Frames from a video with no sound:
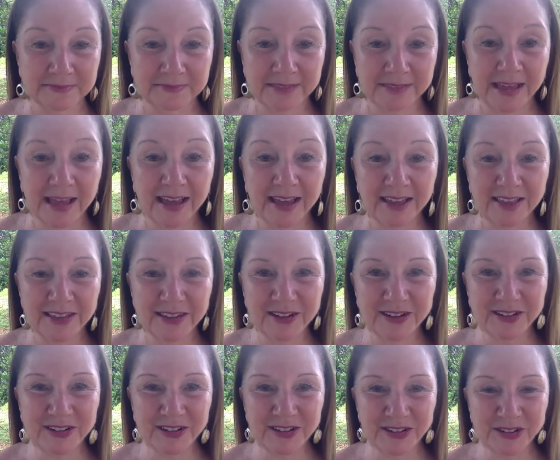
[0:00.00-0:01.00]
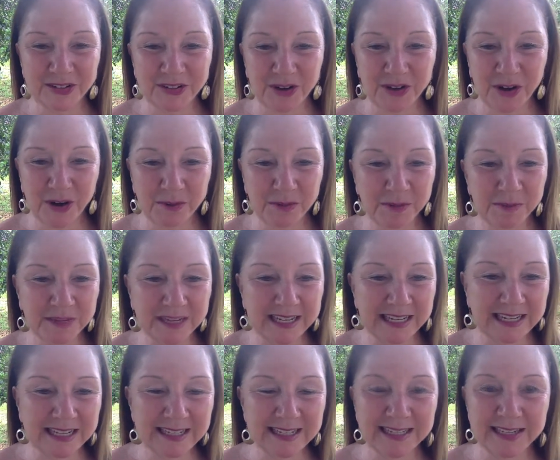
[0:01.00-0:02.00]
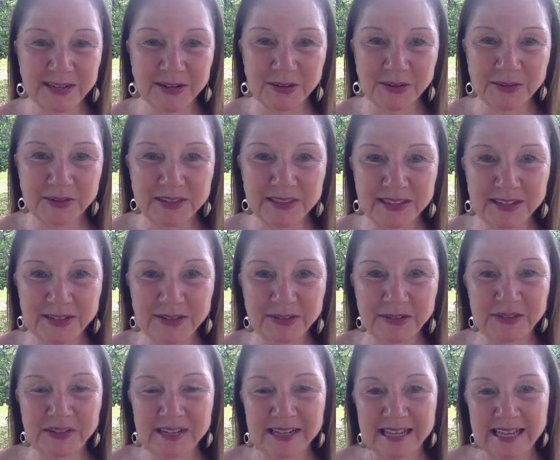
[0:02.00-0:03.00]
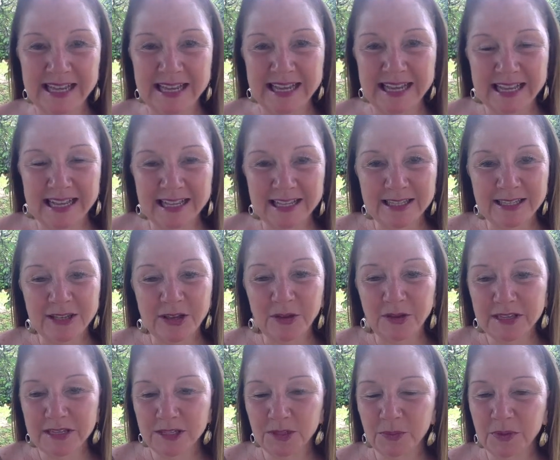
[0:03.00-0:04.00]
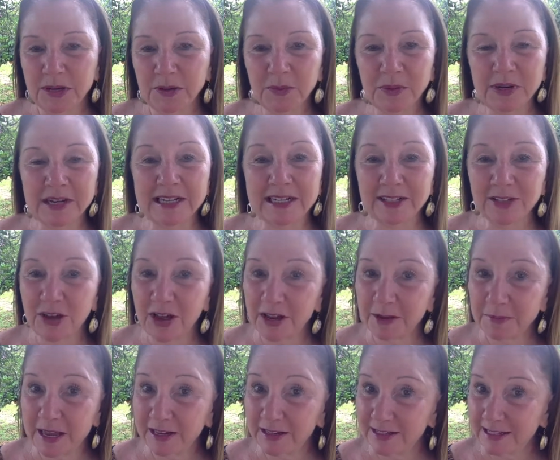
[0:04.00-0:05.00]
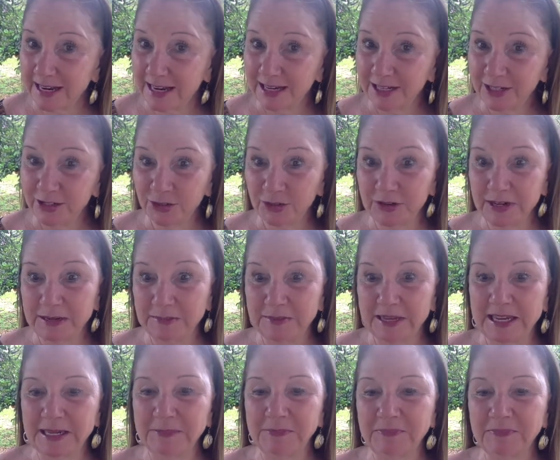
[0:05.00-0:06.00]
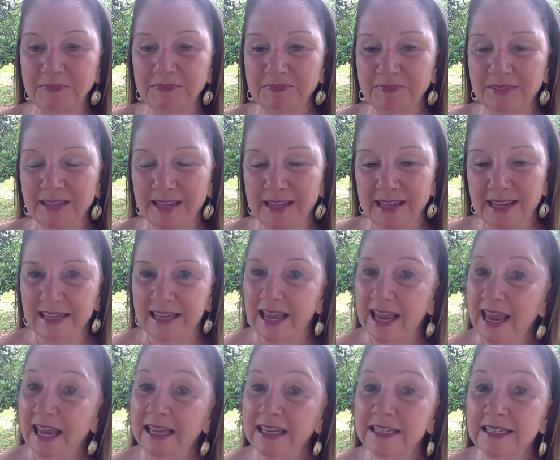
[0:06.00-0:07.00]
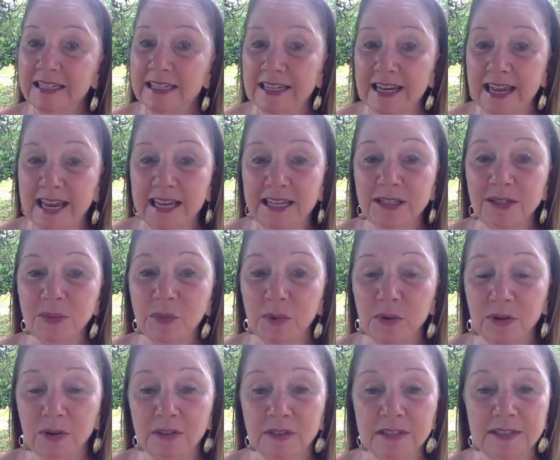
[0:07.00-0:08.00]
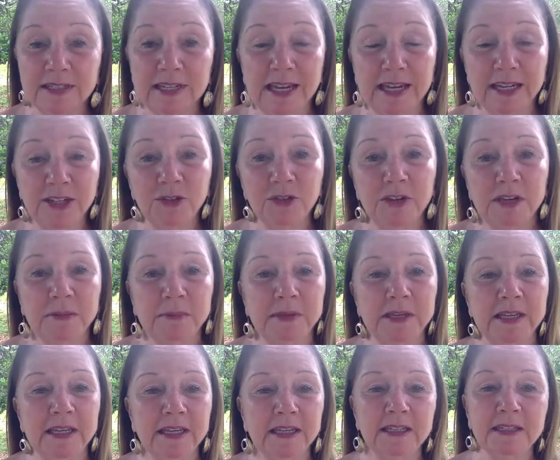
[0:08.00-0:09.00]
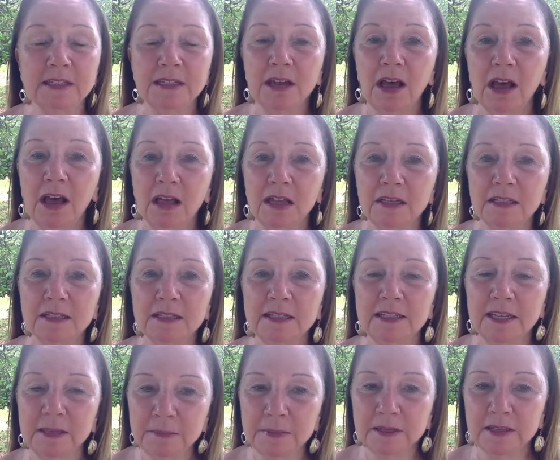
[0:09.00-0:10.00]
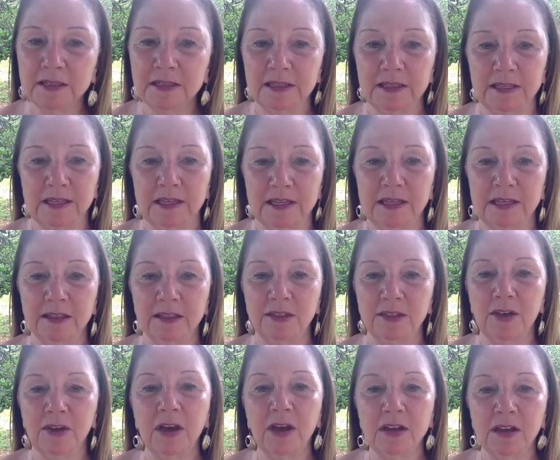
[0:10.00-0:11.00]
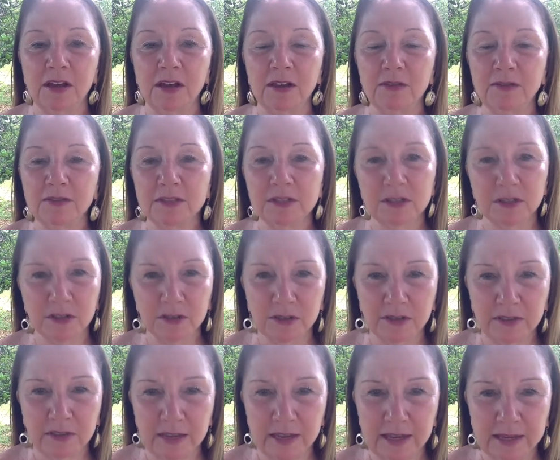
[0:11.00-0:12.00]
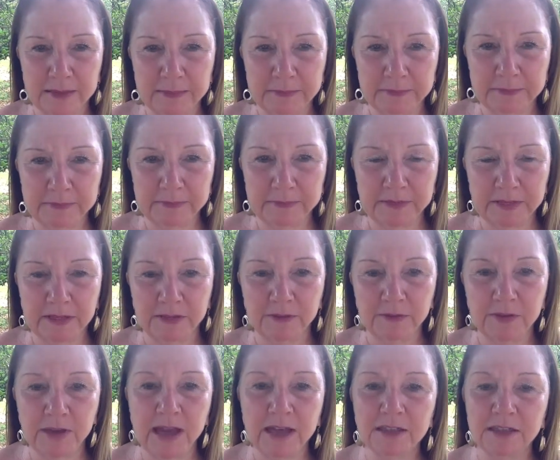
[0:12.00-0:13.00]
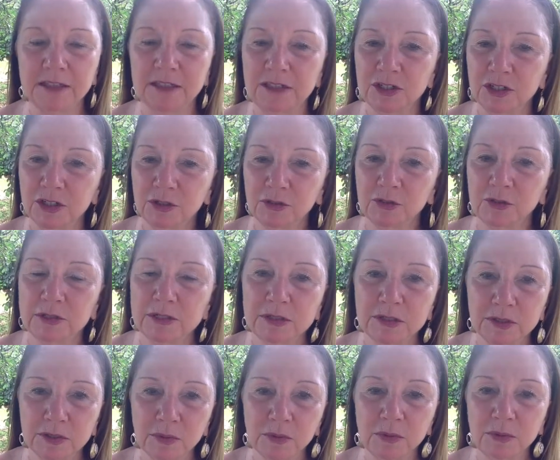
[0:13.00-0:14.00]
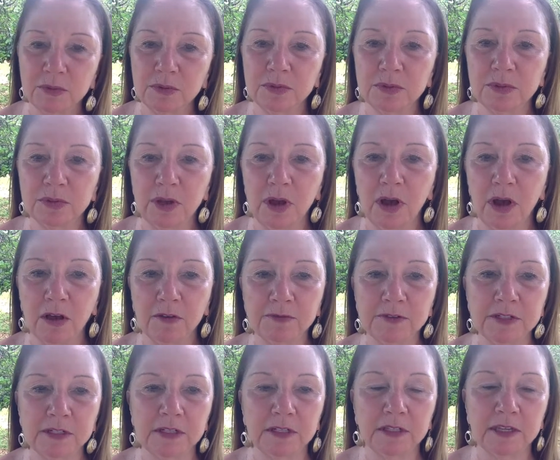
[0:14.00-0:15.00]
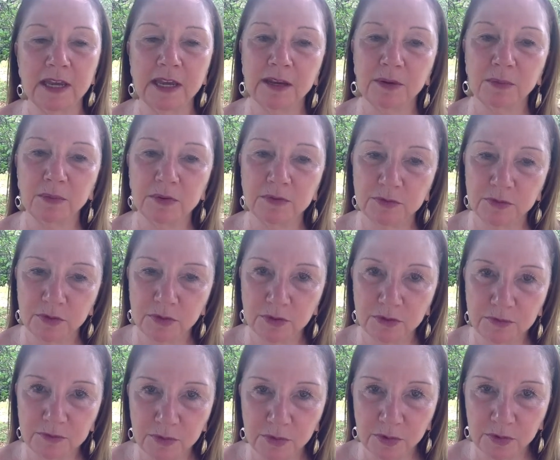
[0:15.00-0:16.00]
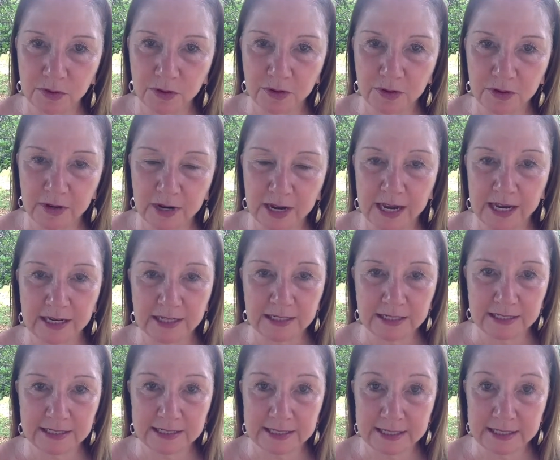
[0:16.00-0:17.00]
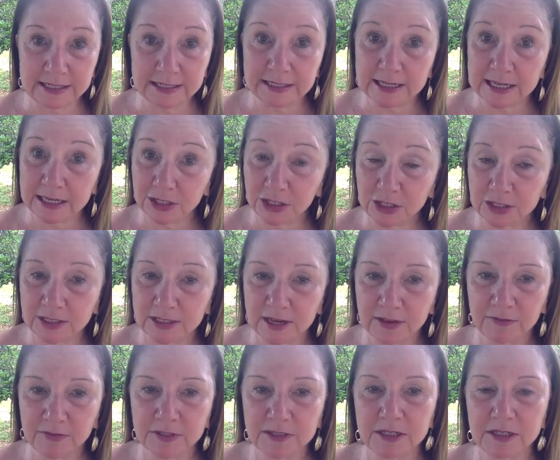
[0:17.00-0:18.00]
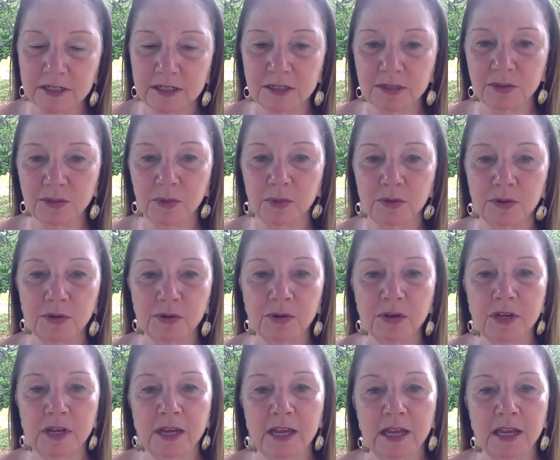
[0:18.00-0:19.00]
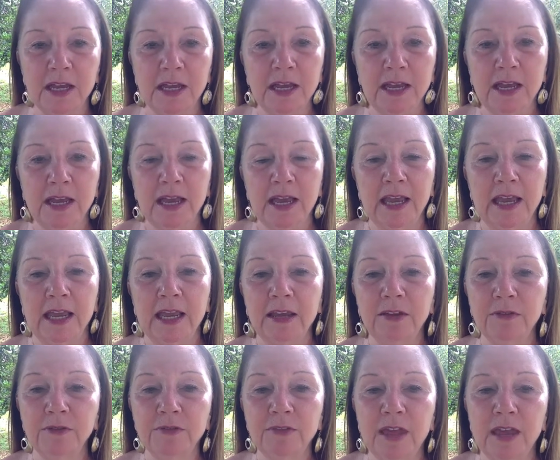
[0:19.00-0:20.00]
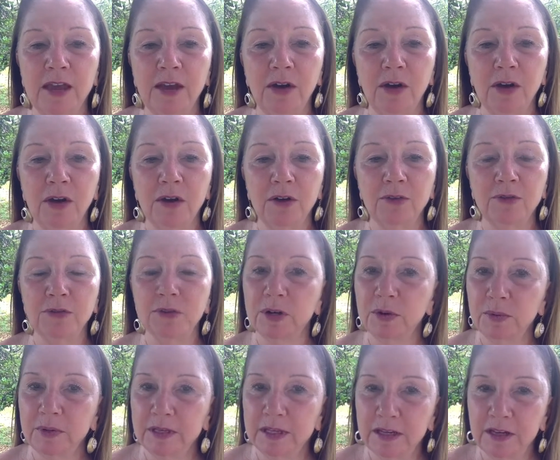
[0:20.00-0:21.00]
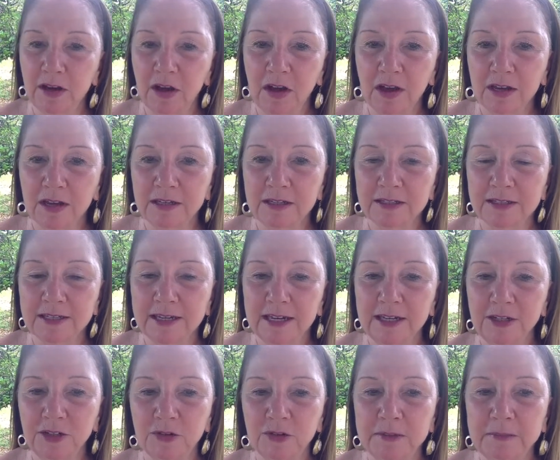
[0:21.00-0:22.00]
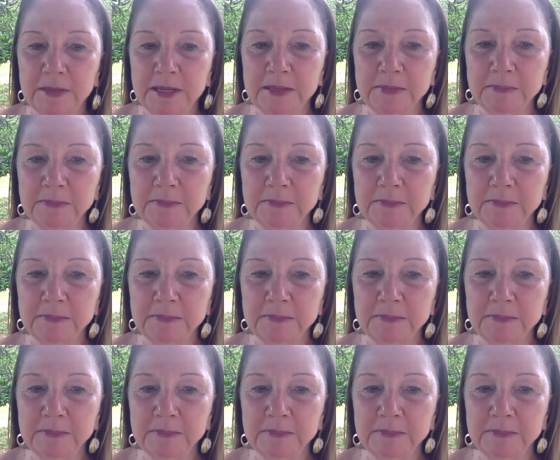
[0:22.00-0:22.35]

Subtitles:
Hi there, Dr. Carmen McGuinness here with you. So this week we're going to talk about daydreaming. In today's world, daydreaming is not typically thought of as a good thing. In fact, children in schools often get referred for ADD, attention deficit disorder, if they are frequently caught daydreaming.